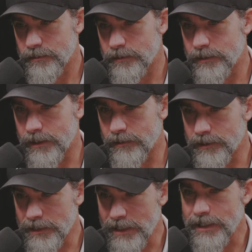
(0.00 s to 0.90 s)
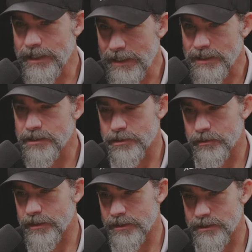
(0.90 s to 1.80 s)
they're leaning
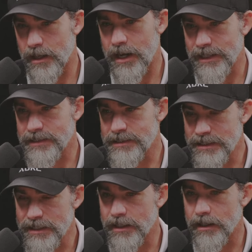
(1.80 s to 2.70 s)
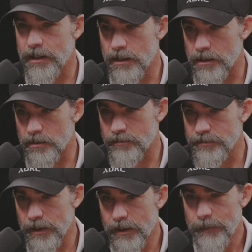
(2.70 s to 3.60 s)
into this idea
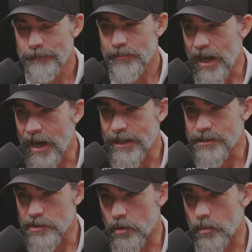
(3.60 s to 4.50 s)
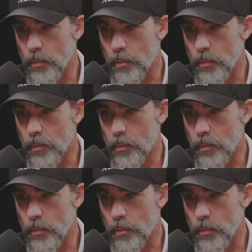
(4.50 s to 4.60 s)
of, I don't